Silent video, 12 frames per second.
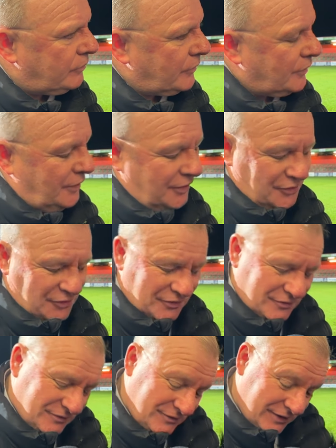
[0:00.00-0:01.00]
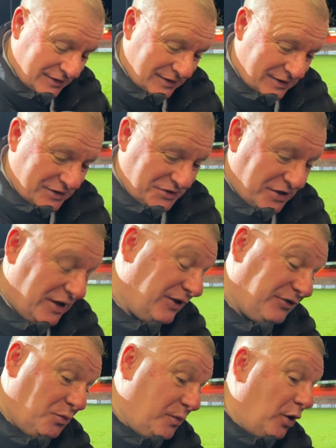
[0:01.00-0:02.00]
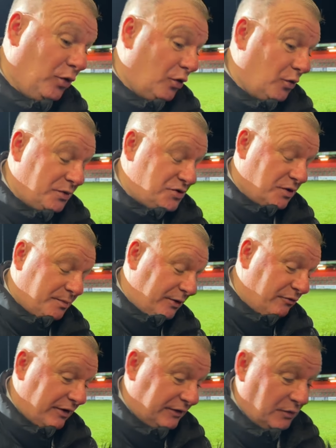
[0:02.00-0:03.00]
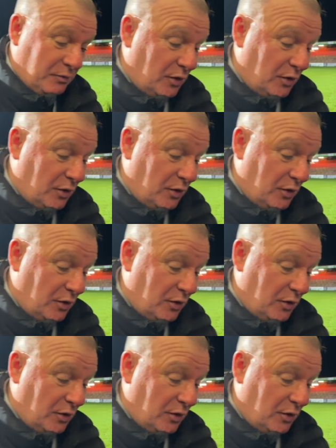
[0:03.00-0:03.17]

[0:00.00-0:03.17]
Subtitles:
Oh, no. It's listen, we all know we should beat Reading.